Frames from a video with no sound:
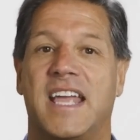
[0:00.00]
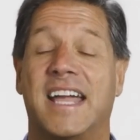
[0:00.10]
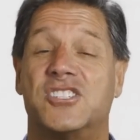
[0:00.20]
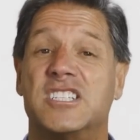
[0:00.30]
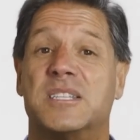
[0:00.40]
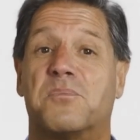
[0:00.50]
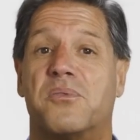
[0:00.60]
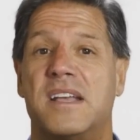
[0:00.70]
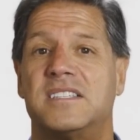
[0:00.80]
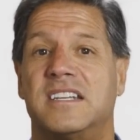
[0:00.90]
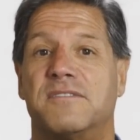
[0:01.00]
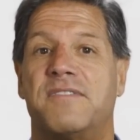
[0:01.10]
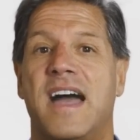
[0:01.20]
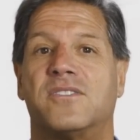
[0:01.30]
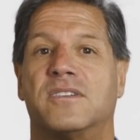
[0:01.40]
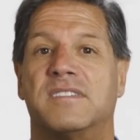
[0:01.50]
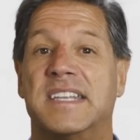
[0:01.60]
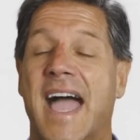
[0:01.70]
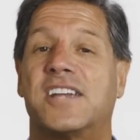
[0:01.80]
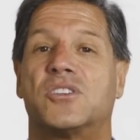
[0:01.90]
and she's the president and founder of the
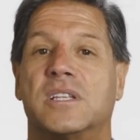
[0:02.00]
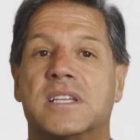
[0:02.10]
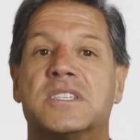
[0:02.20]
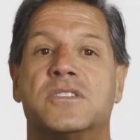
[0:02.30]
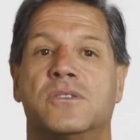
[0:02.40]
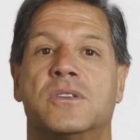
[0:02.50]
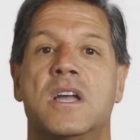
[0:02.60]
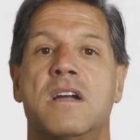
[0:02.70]
National Institute